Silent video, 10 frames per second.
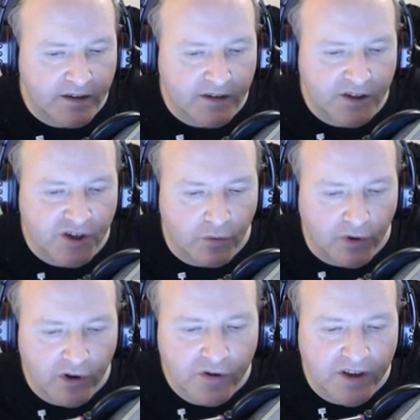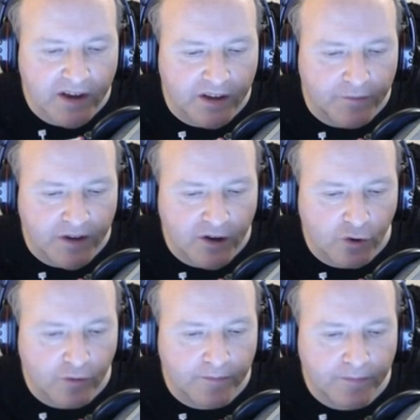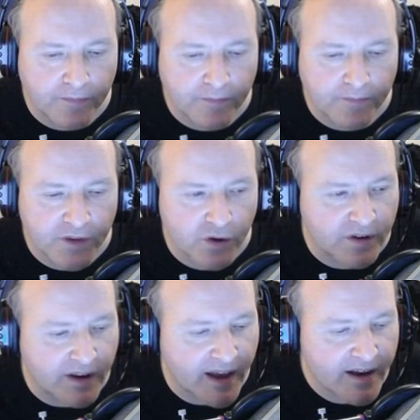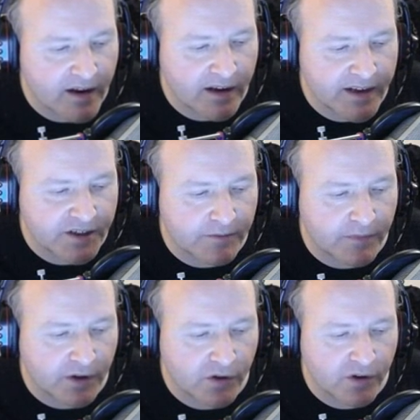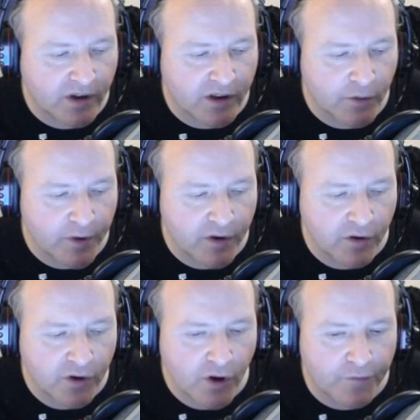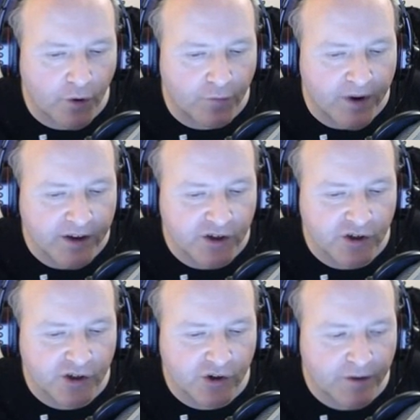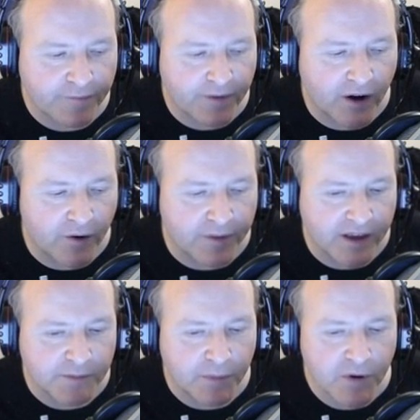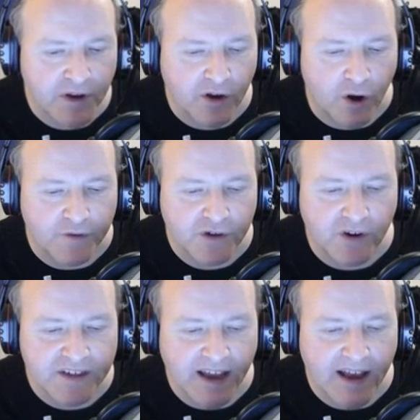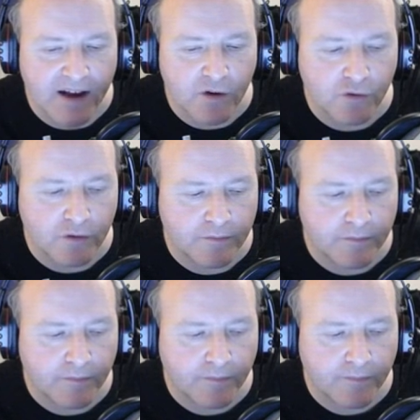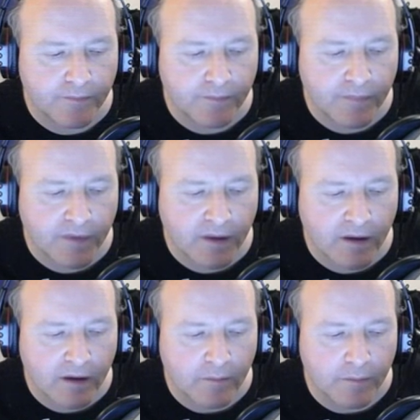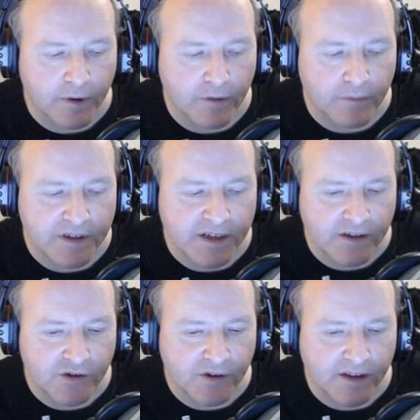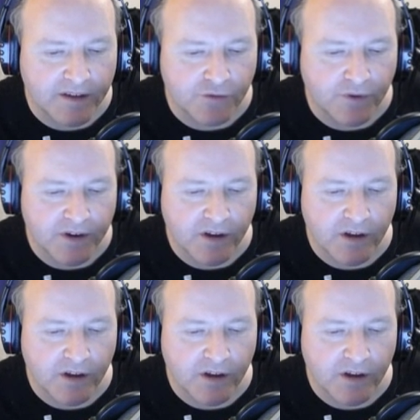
So, looking at the vehicle, you can angle it. You'll be looking over a ridge, trying to fire at things, poking over, trying to angle. Bear with me a second, try and get this right.